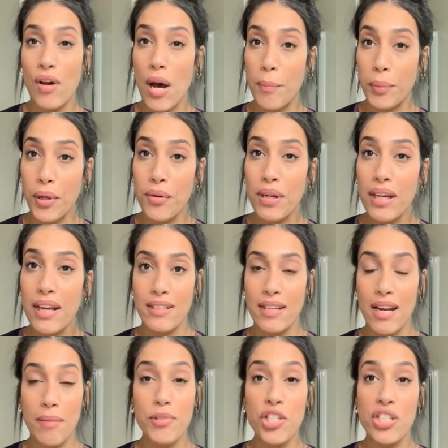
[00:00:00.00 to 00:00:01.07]
uploaded
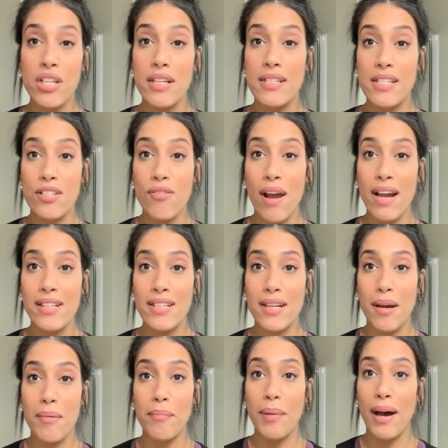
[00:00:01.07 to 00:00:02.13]
and I'm just distracted
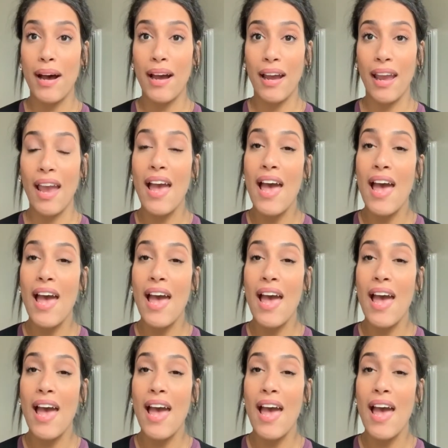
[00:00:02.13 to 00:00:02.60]
by